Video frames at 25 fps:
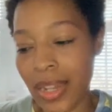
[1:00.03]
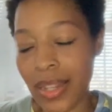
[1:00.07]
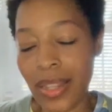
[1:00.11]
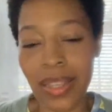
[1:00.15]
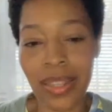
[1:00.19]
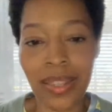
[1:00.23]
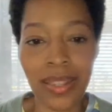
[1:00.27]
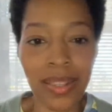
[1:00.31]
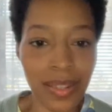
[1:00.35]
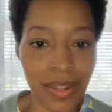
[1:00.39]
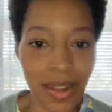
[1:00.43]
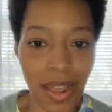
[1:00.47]

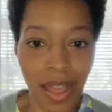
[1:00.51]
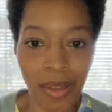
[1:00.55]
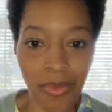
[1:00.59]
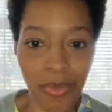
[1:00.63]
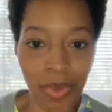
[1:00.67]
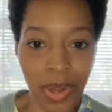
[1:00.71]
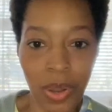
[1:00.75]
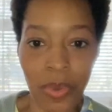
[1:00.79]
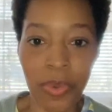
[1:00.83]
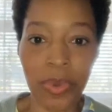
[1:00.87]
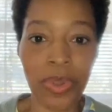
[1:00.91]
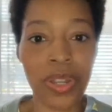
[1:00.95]
This is not
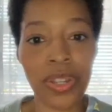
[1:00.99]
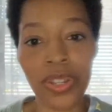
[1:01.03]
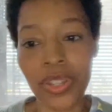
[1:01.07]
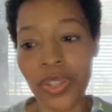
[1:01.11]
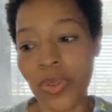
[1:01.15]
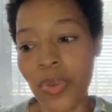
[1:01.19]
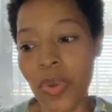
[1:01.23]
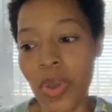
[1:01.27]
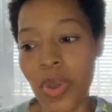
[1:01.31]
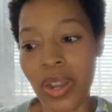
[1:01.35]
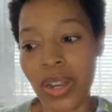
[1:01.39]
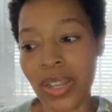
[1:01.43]
what I want to
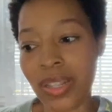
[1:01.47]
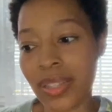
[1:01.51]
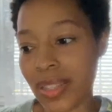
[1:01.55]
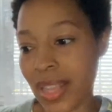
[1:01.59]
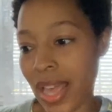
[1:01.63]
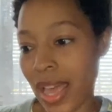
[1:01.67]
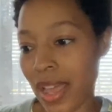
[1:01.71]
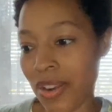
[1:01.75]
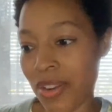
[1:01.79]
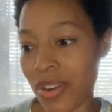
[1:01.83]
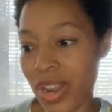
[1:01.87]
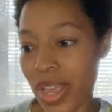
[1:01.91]
do on a
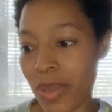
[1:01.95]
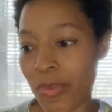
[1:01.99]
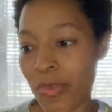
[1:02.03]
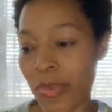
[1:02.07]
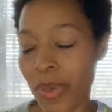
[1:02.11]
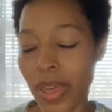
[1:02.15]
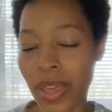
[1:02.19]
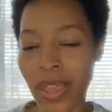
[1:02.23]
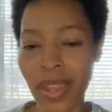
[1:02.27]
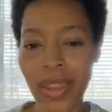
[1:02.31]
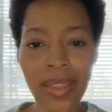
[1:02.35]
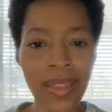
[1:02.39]
Saturday,
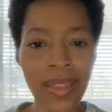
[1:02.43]
but